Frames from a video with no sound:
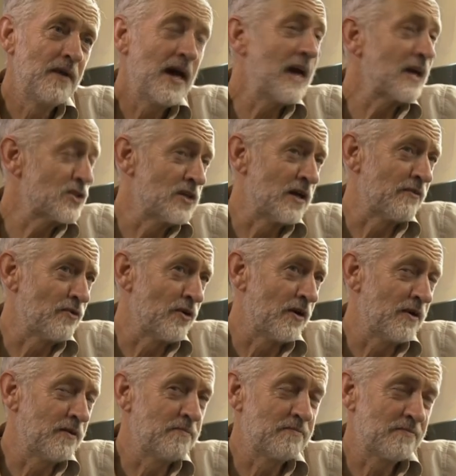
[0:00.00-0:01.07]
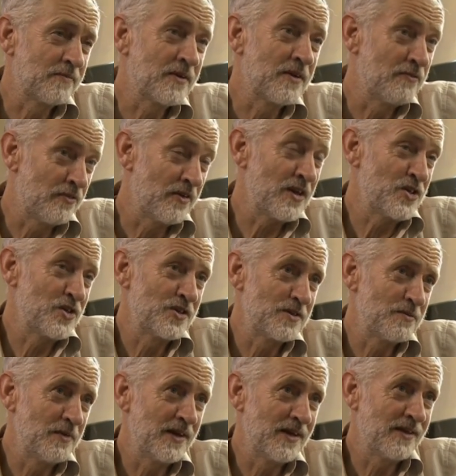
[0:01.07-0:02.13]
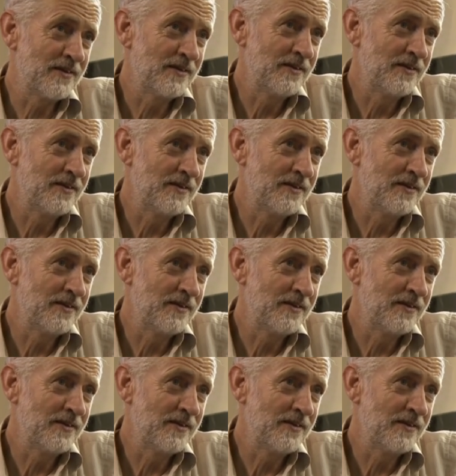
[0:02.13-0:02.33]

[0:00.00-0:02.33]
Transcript: Actually, I've got a confession to make,